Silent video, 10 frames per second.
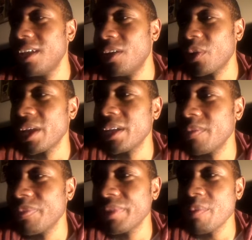Okay,
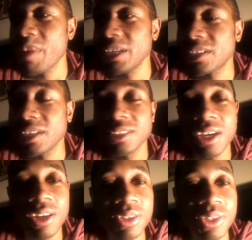they're basically
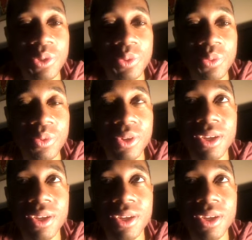telling you